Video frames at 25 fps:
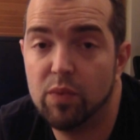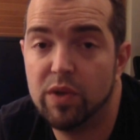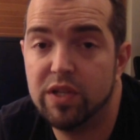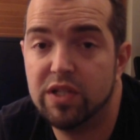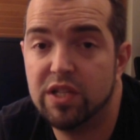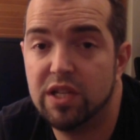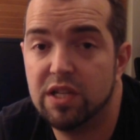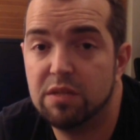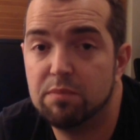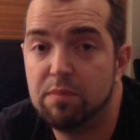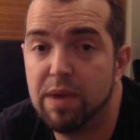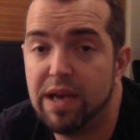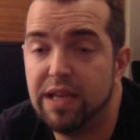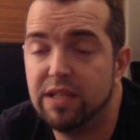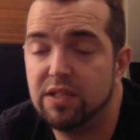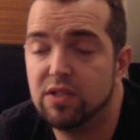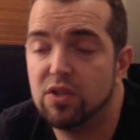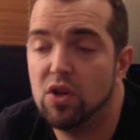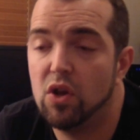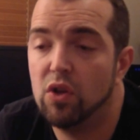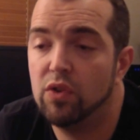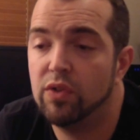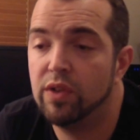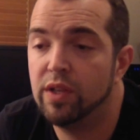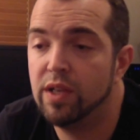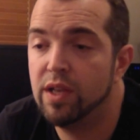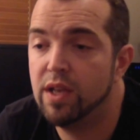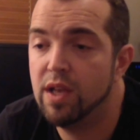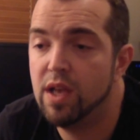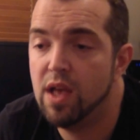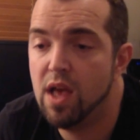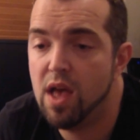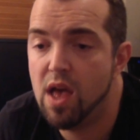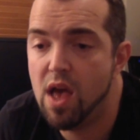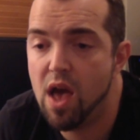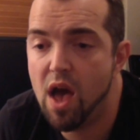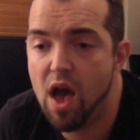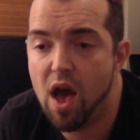which is based on
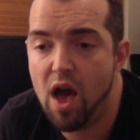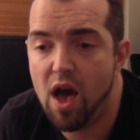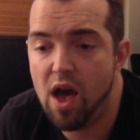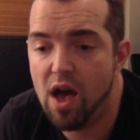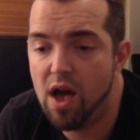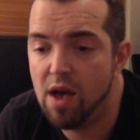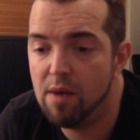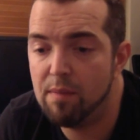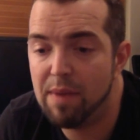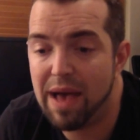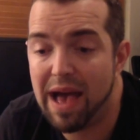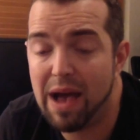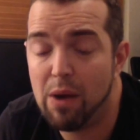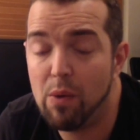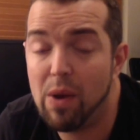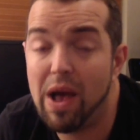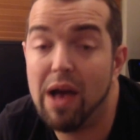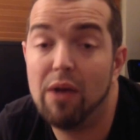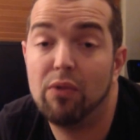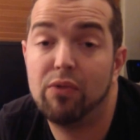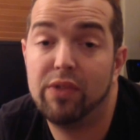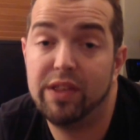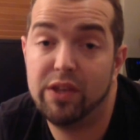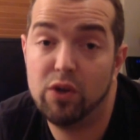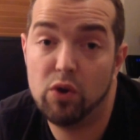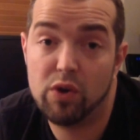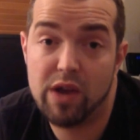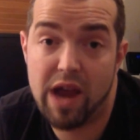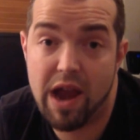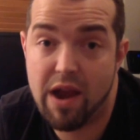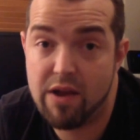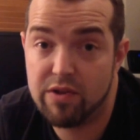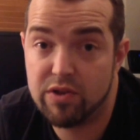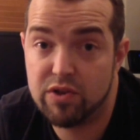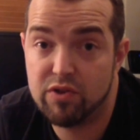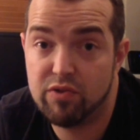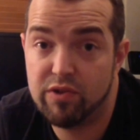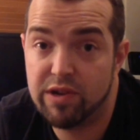how healthy your
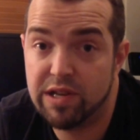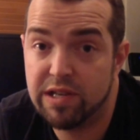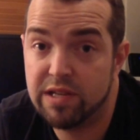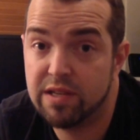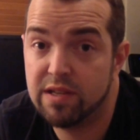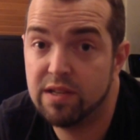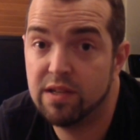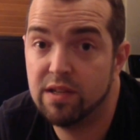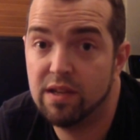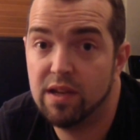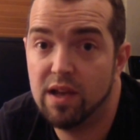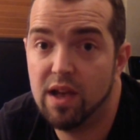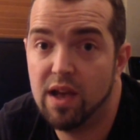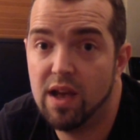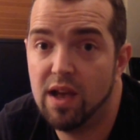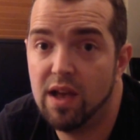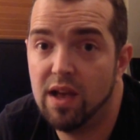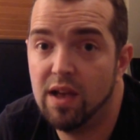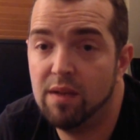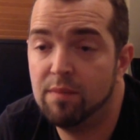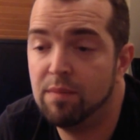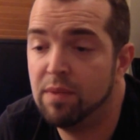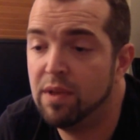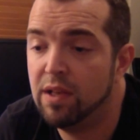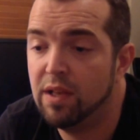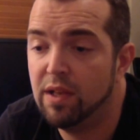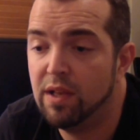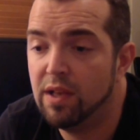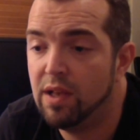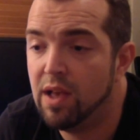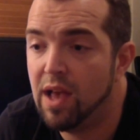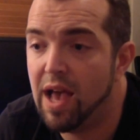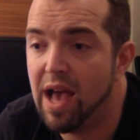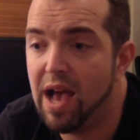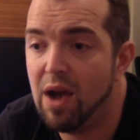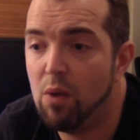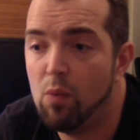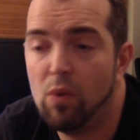character is,
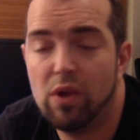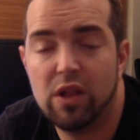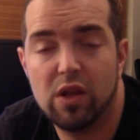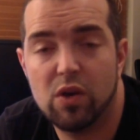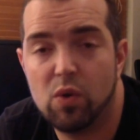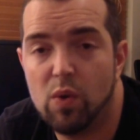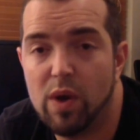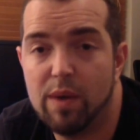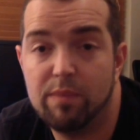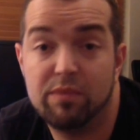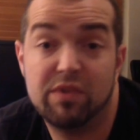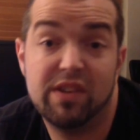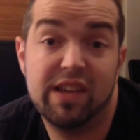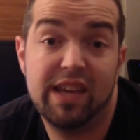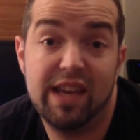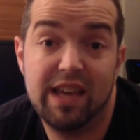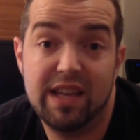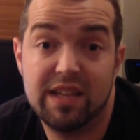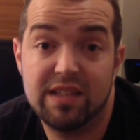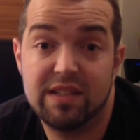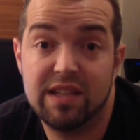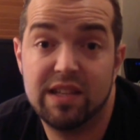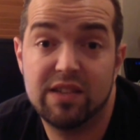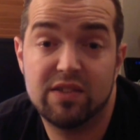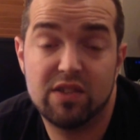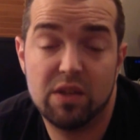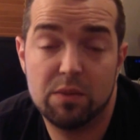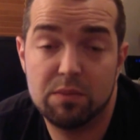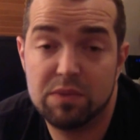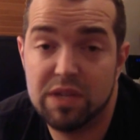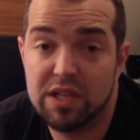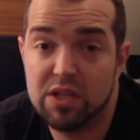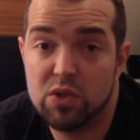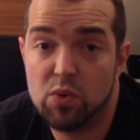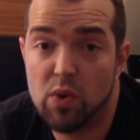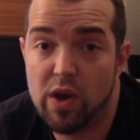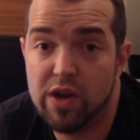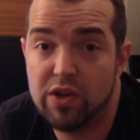how well equipped he is in some
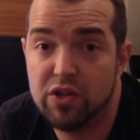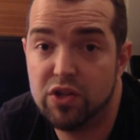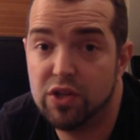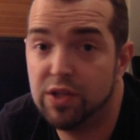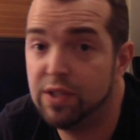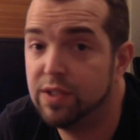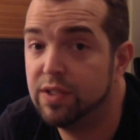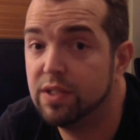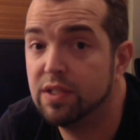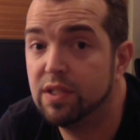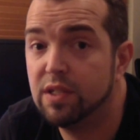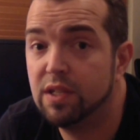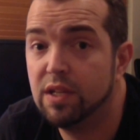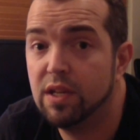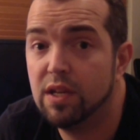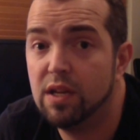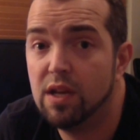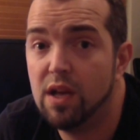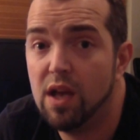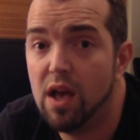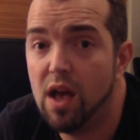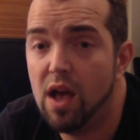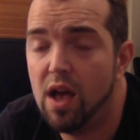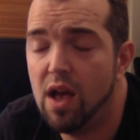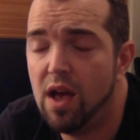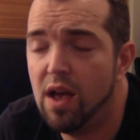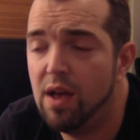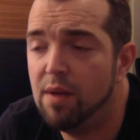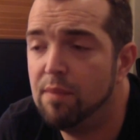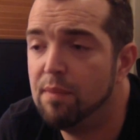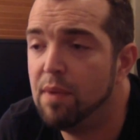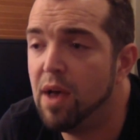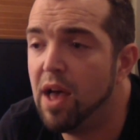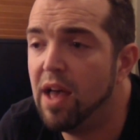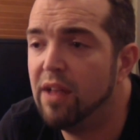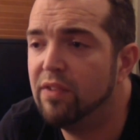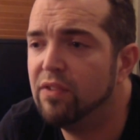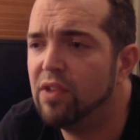situations,
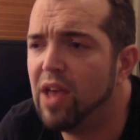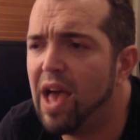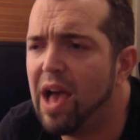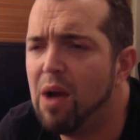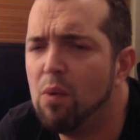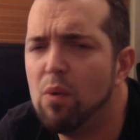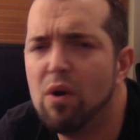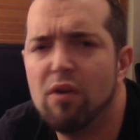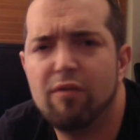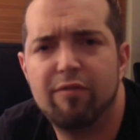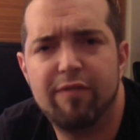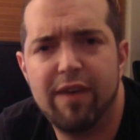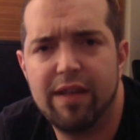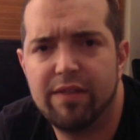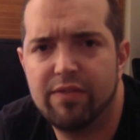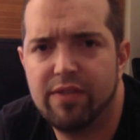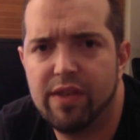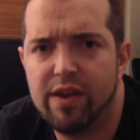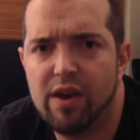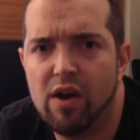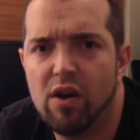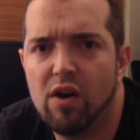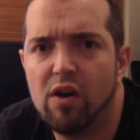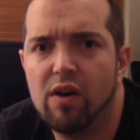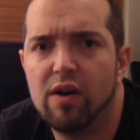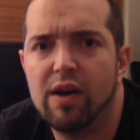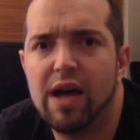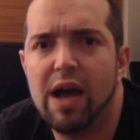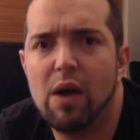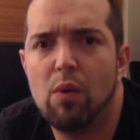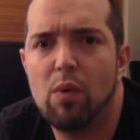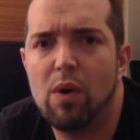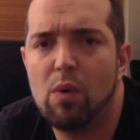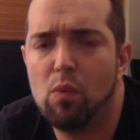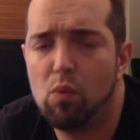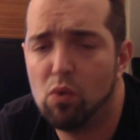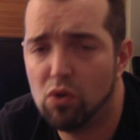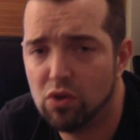and how well fed they are, how
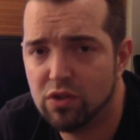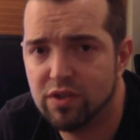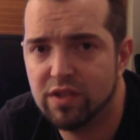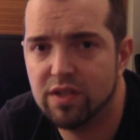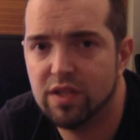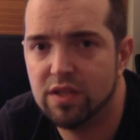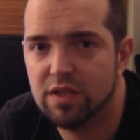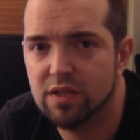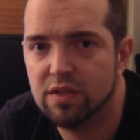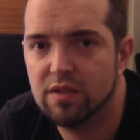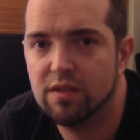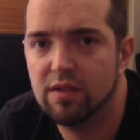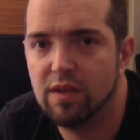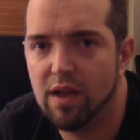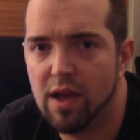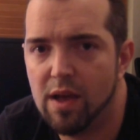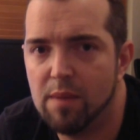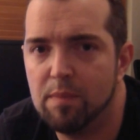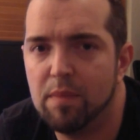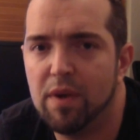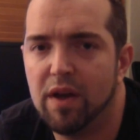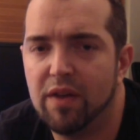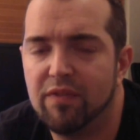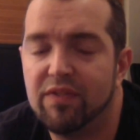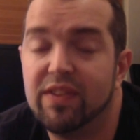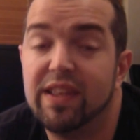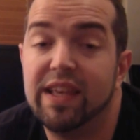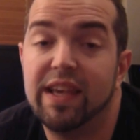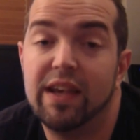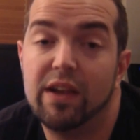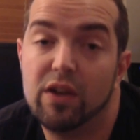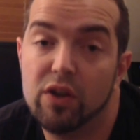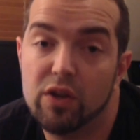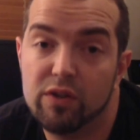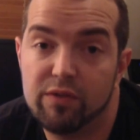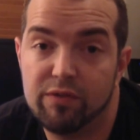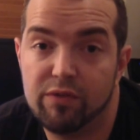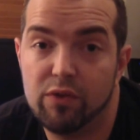well watered, have they
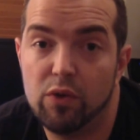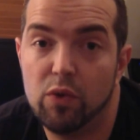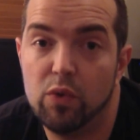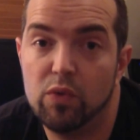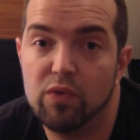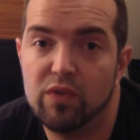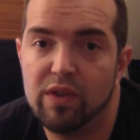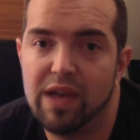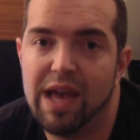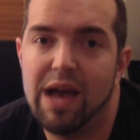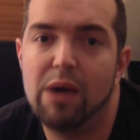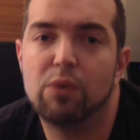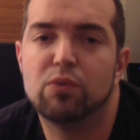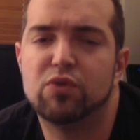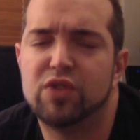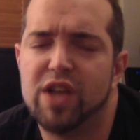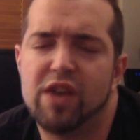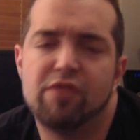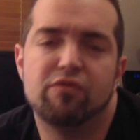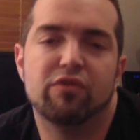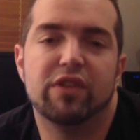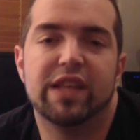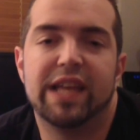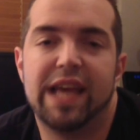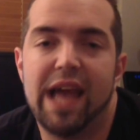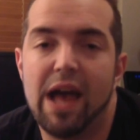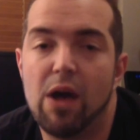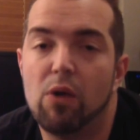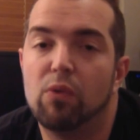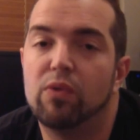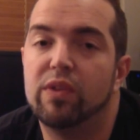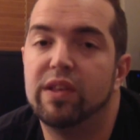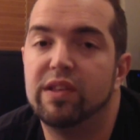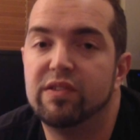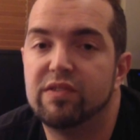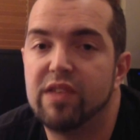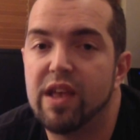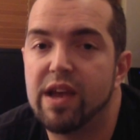eaten good food, how generally
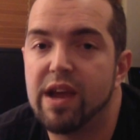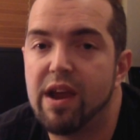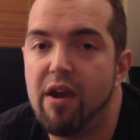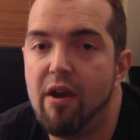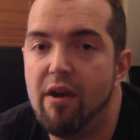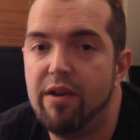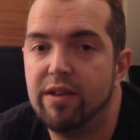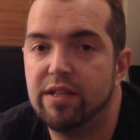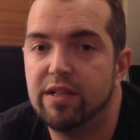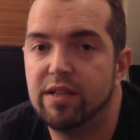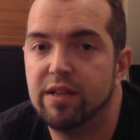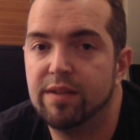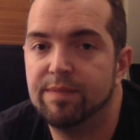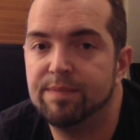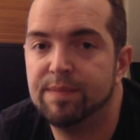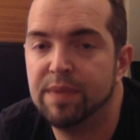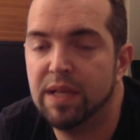healthy is that character.